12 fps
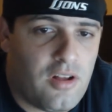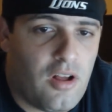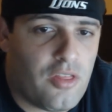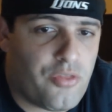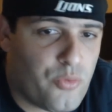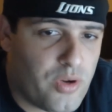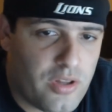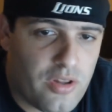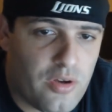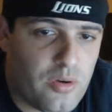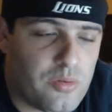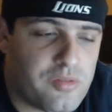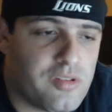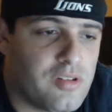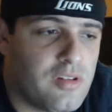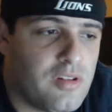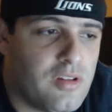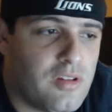All 3 of those
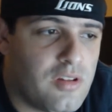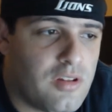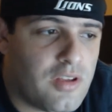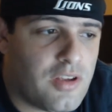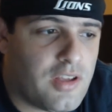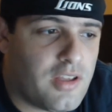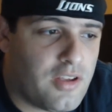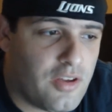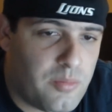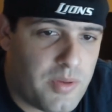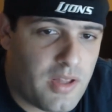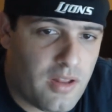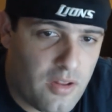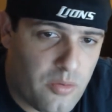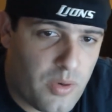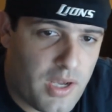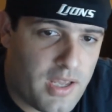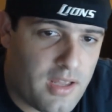could be the
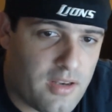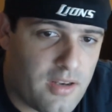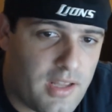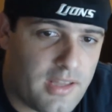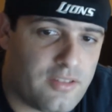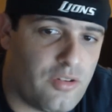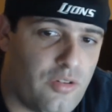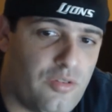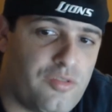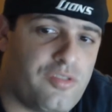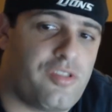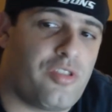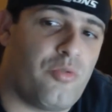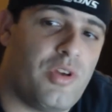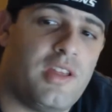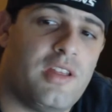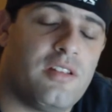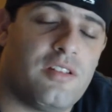other way, and so there's
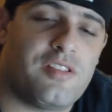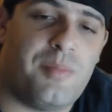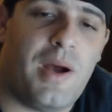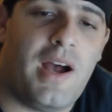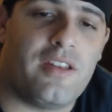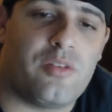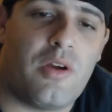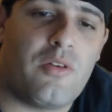3 spots.